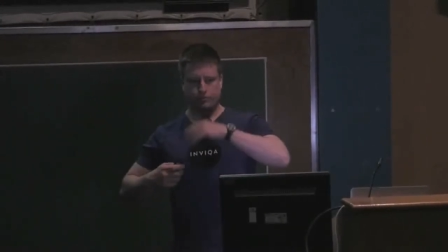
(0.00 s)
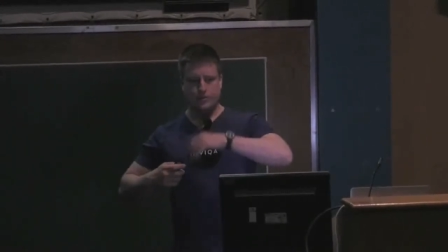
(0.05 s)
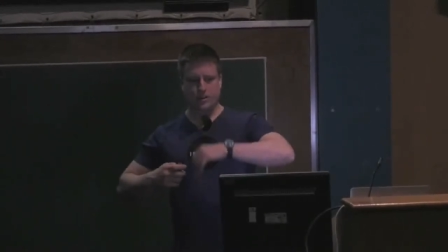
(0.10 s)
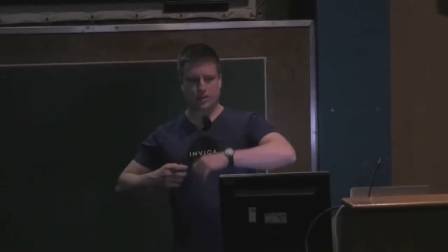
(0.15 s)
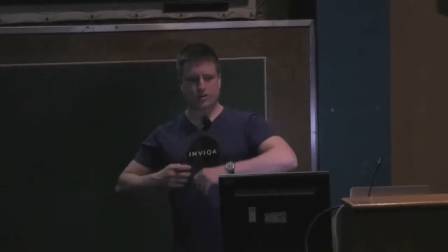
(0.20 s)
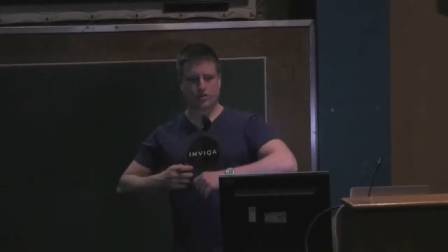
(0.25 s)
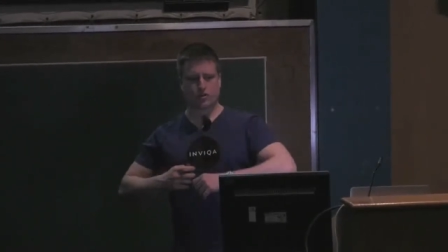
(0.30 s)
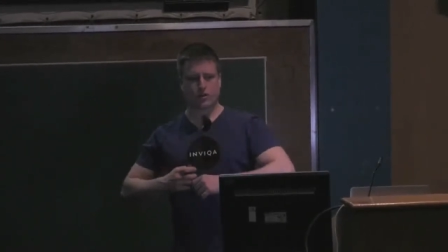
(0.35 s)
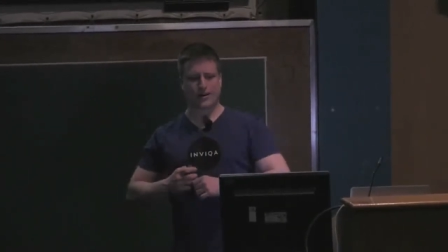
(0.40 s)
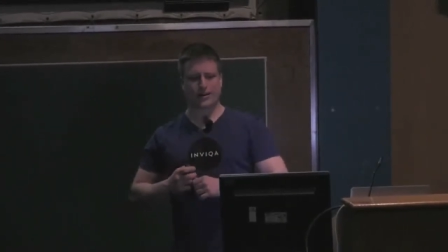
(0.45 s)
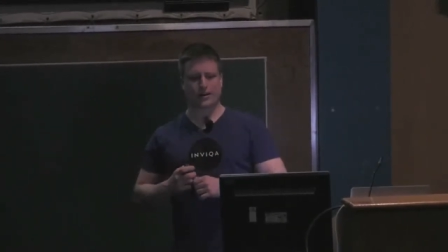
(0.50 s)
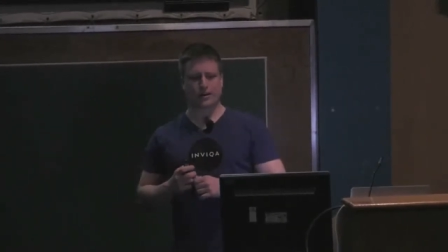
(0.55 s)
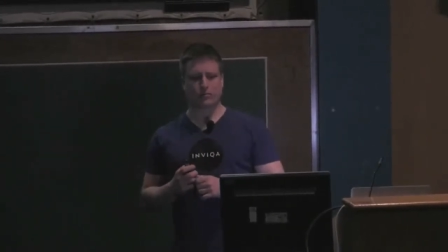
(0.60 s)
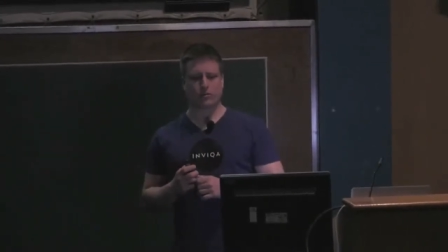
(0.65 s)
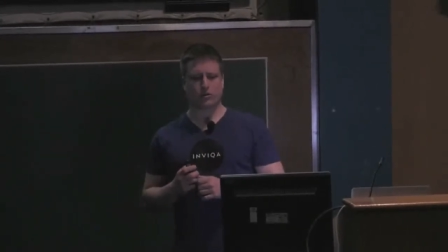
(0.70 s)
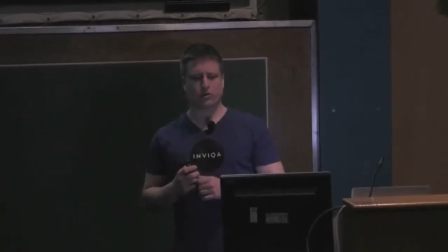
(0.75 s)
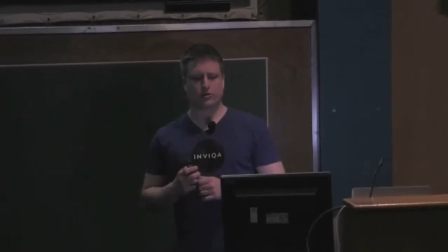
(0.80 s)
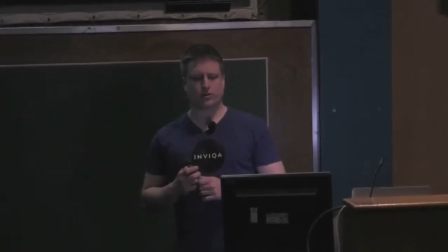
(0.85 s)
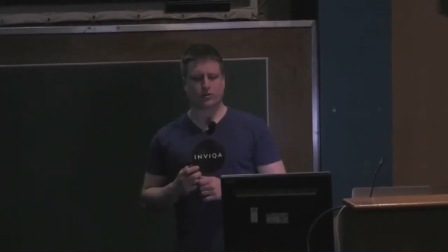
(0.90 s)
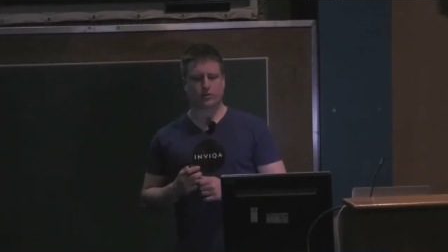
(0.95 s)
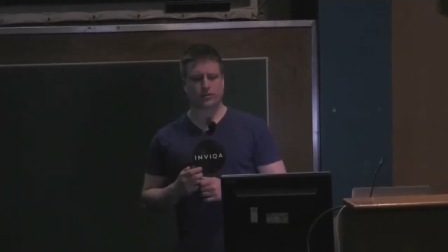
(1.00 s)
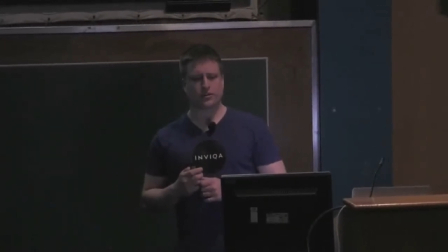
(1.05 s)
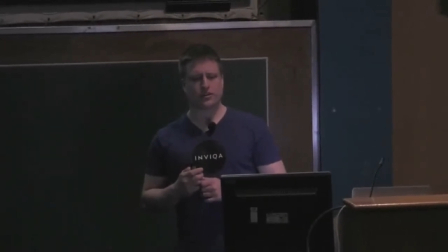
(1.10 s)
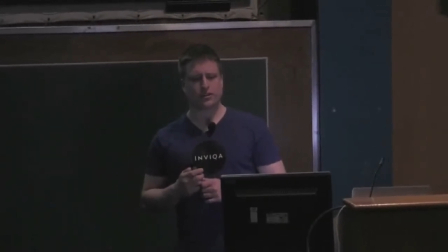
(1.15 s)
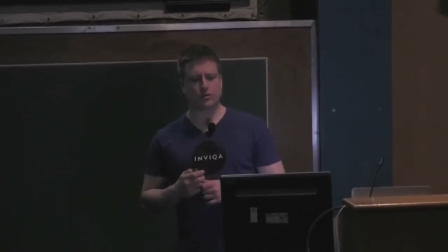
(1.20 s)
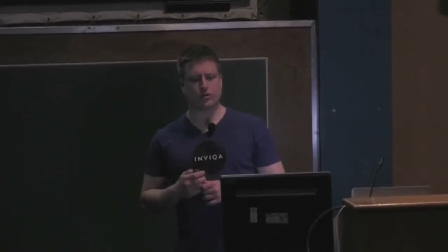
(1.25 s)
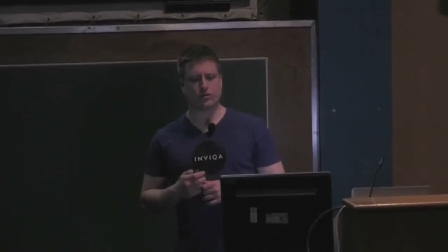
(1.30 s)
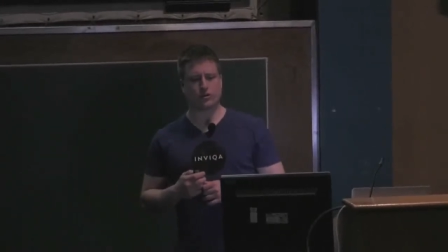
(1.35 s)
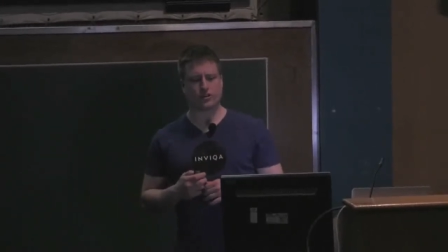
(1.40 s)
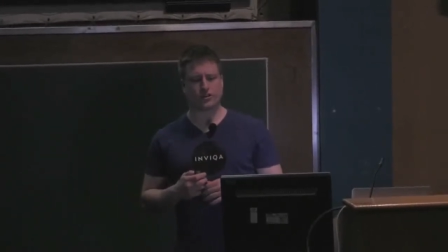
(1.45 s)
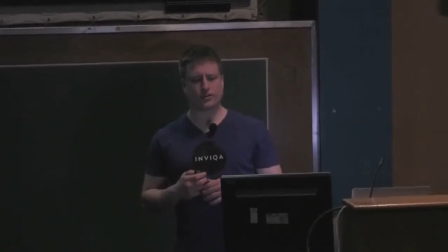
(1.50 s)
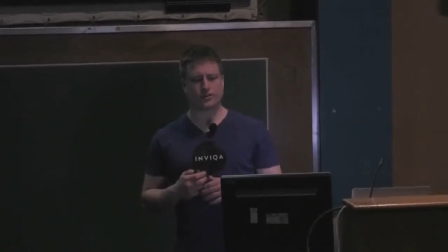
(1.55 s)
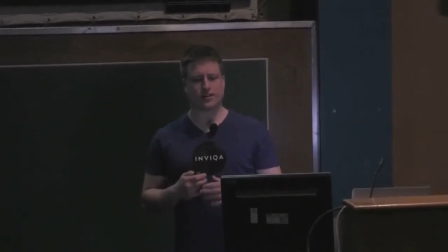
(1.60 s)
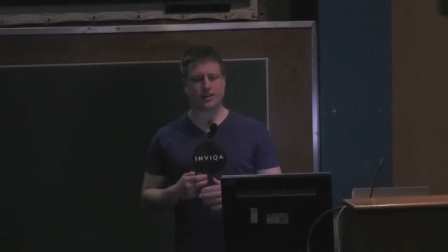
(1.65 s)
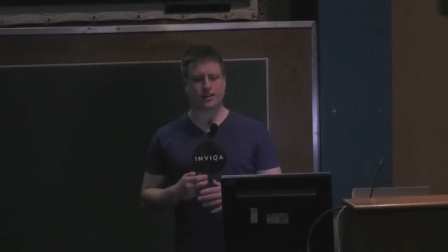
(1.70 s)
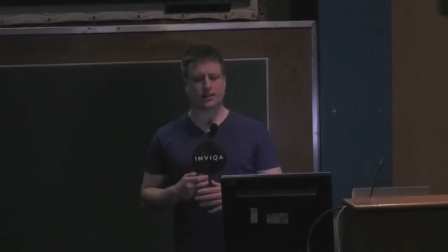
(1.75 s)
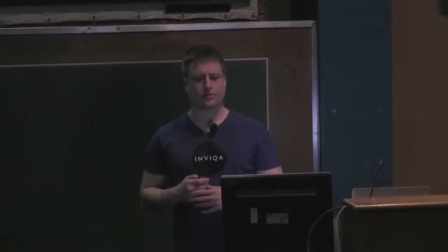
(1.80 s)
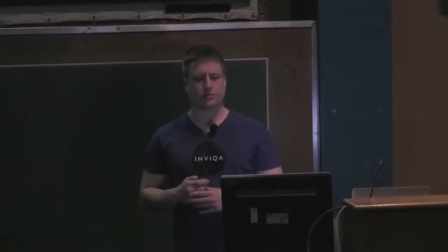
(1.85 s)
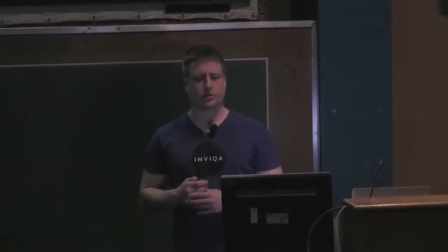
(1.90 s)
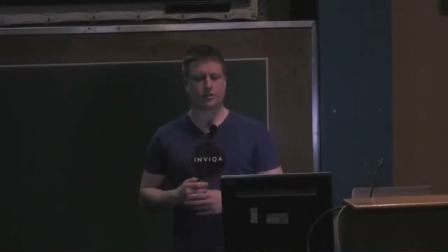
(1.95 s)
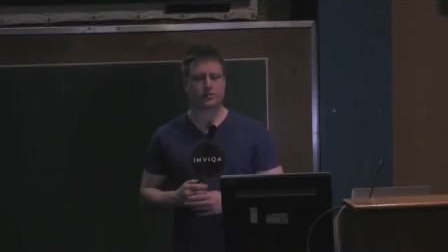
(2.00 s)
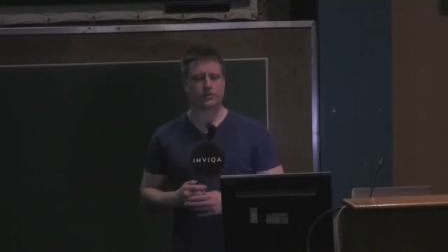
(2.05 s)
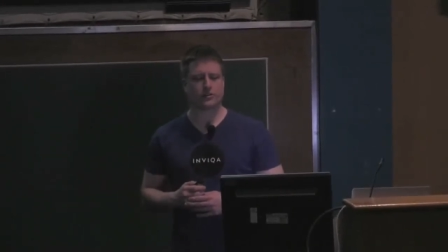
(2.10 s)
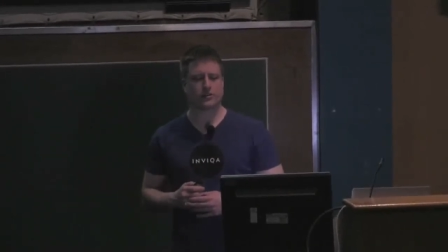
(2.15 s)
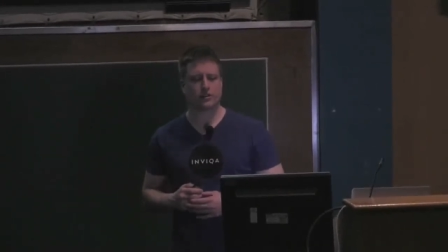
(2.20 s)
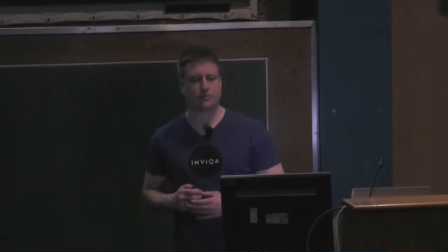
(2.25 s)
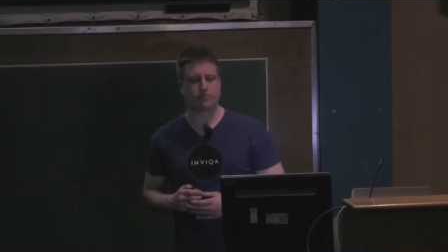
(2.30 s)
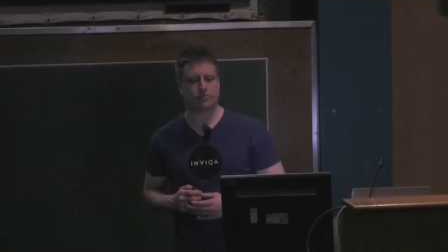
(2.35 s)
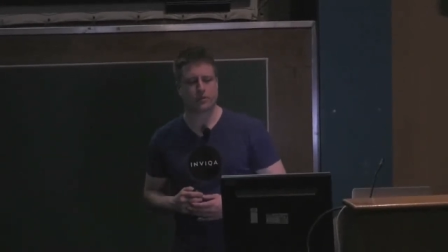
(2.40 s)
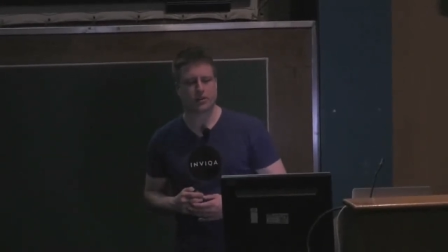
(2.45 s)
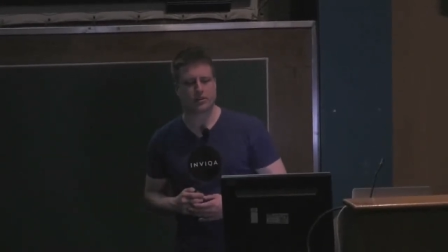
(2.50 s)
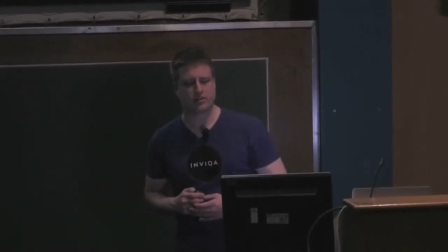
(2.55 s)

the tracking branch, what's in origin/master.